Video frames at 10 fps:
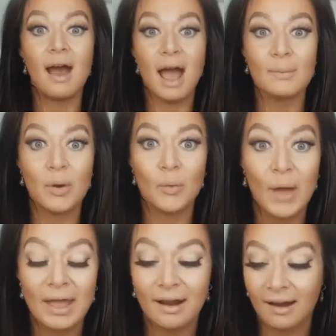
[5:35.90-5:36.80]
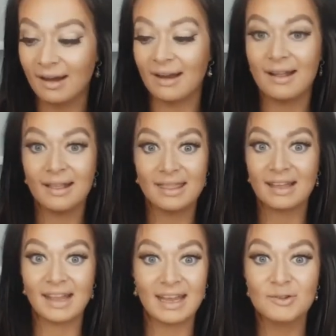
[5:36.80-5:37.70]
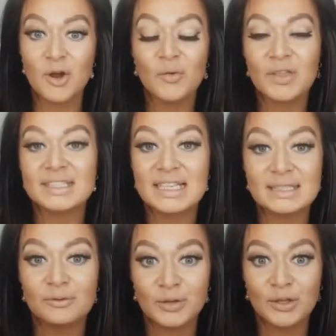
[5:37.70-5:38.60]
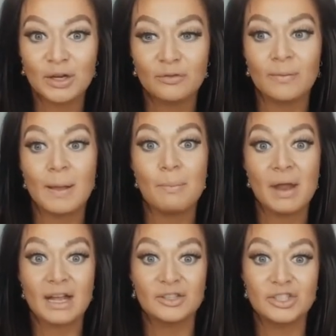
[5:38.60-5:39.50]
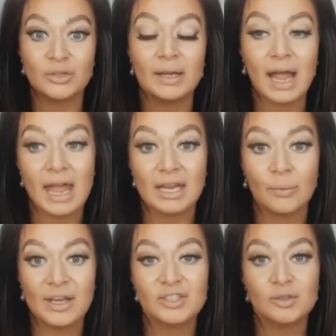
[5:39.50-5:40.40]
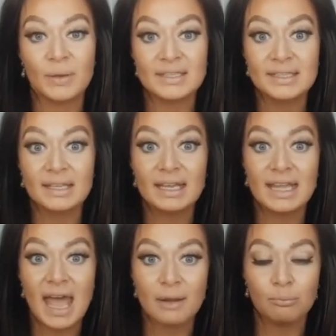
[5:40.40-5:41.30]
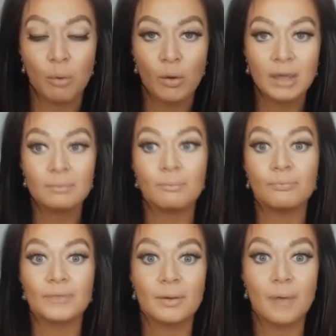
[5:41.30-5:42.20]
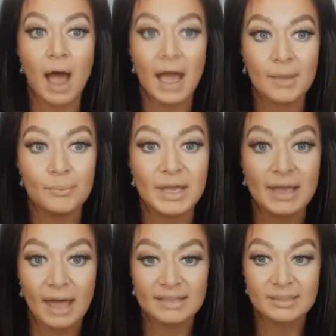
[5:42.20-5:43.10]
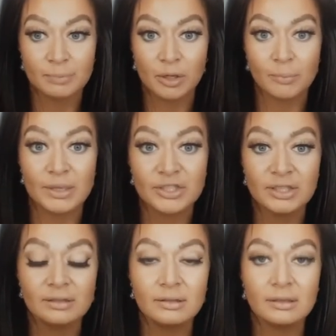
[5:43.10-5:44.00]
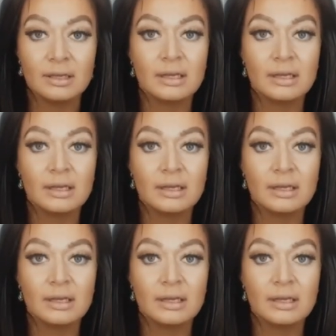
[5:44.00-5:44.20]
I'm aware that like, no, this doesn't feel good for me, but I do it anyway. So basically at the end point, I am being asked permission.